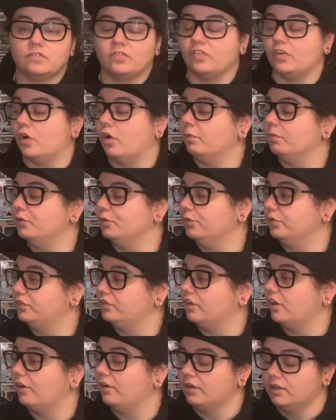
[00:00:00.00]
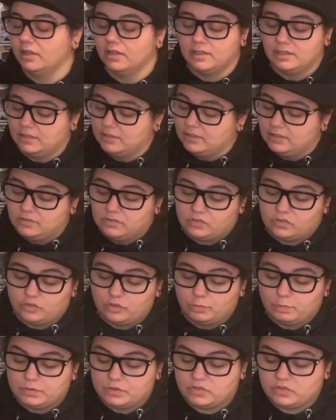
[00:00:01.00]
phenomenal. So,
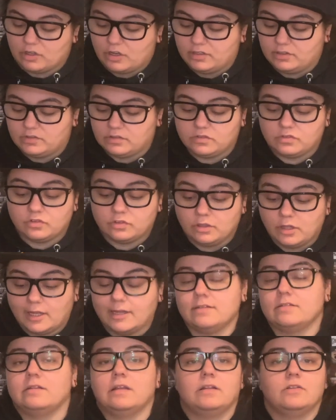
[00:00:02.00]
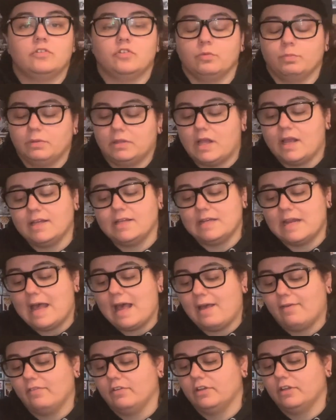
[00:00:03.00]
super stoked. Like I said, super lucky to
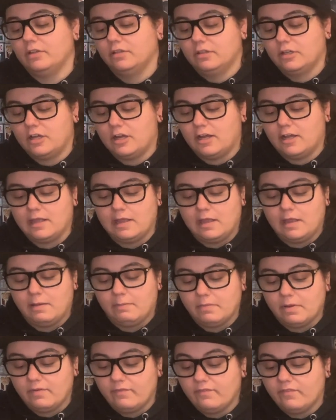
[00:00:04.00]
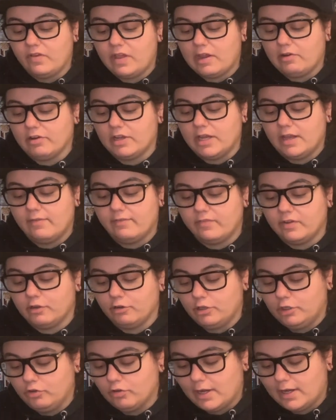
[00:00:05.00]
have it. I am very,
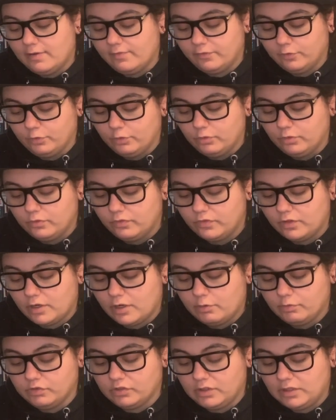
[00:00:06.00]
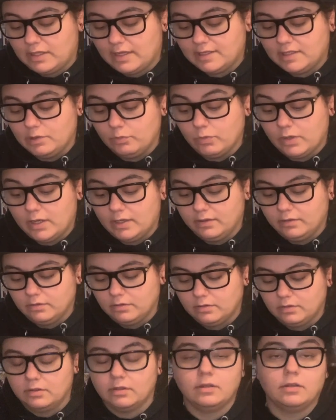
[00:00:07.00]
very grateful that I was a lucky one
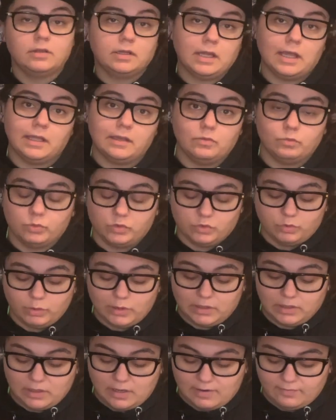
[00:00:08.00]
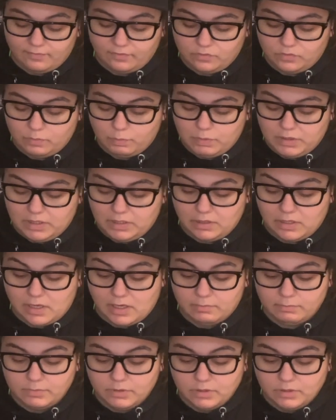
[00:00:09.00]
and was quick enough to pick it up.